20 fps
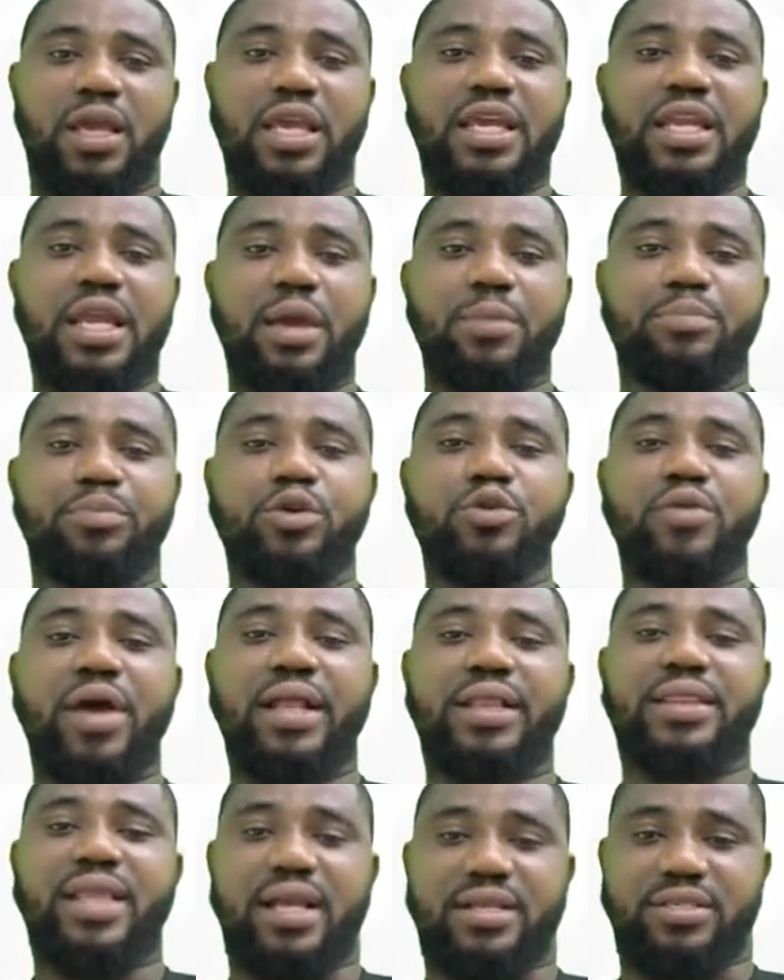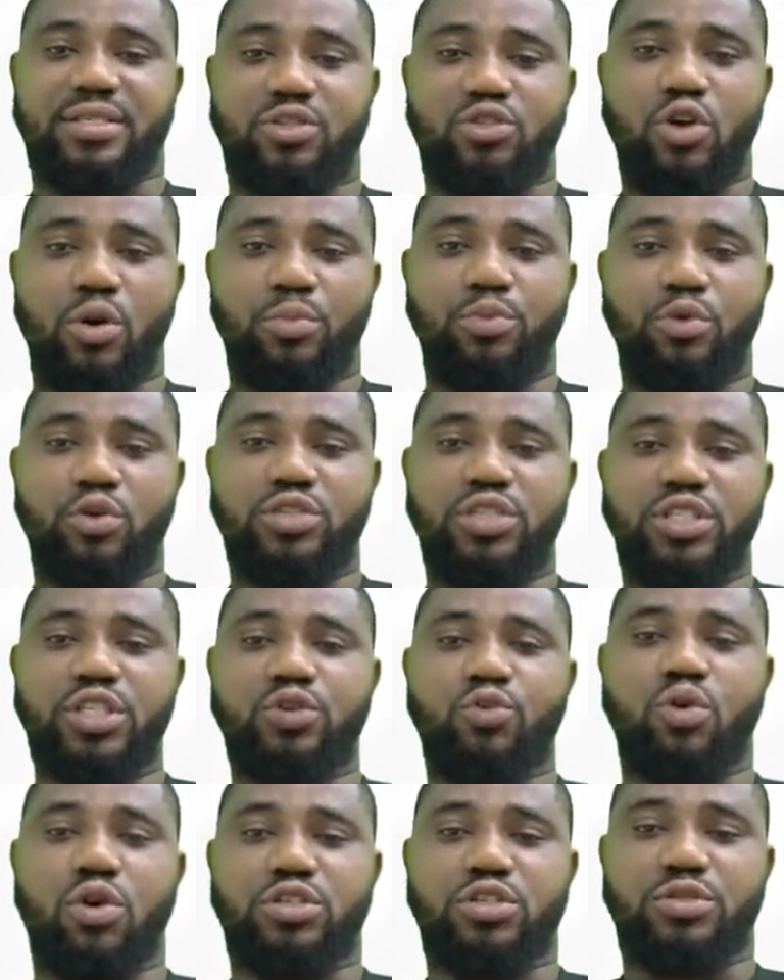In a biuret test, some
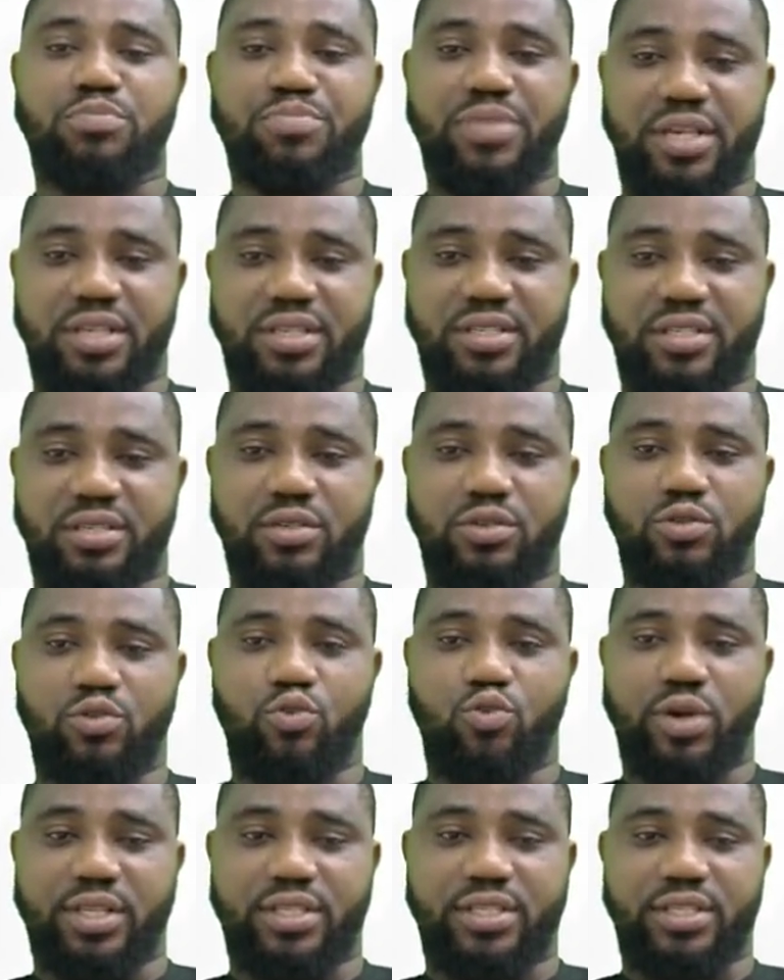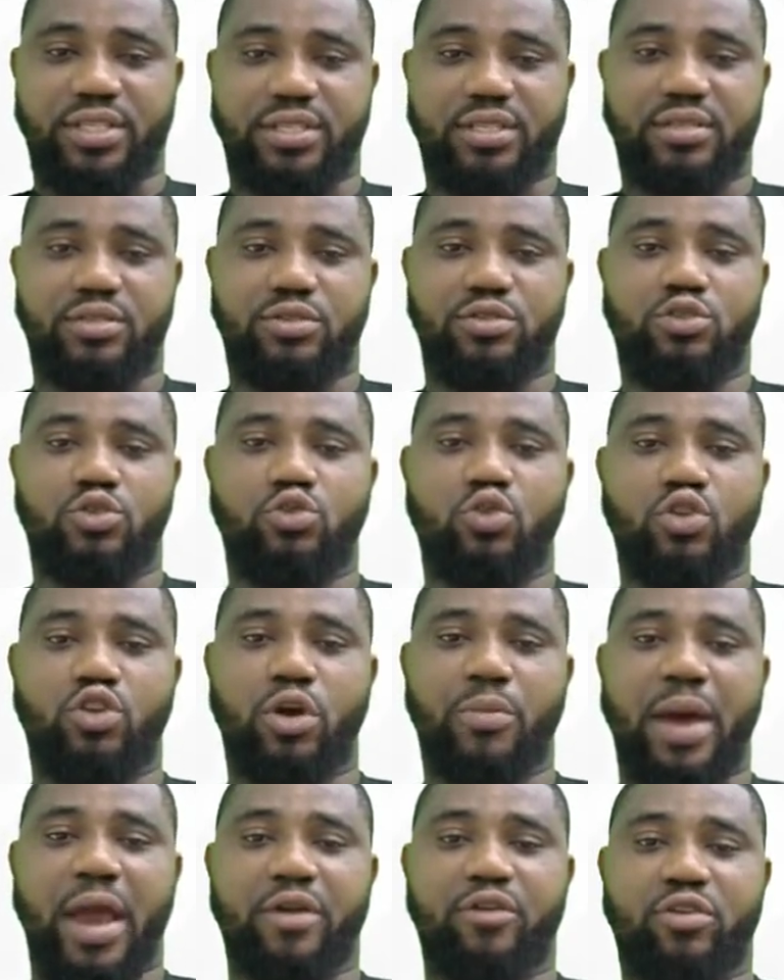protein was mixed with
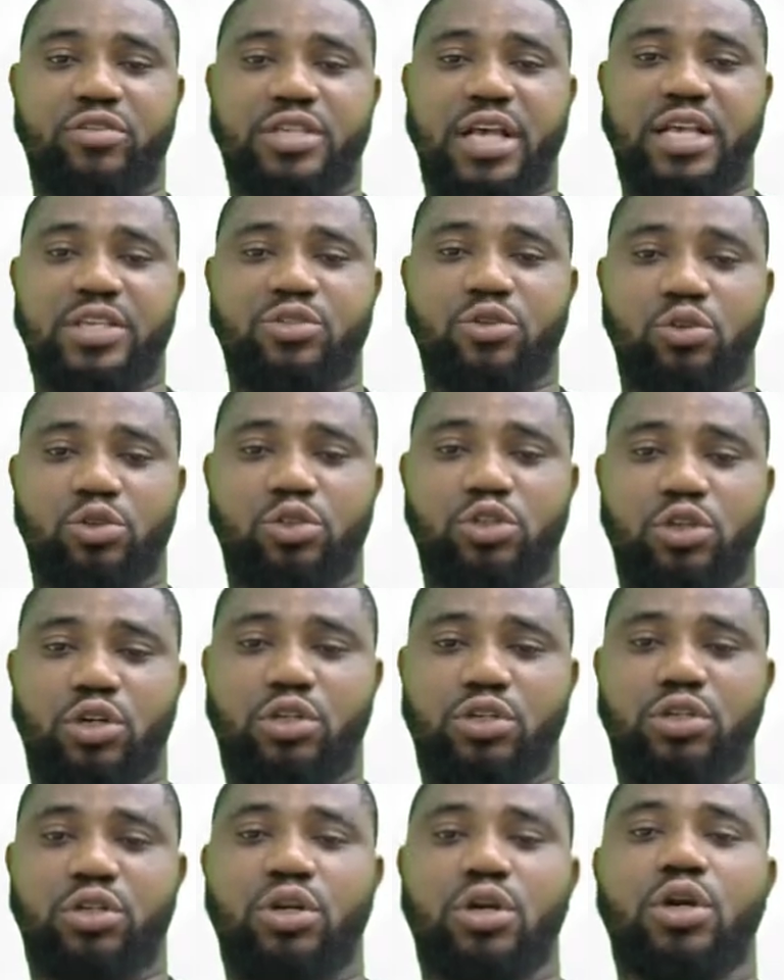sodium hydroxide solution.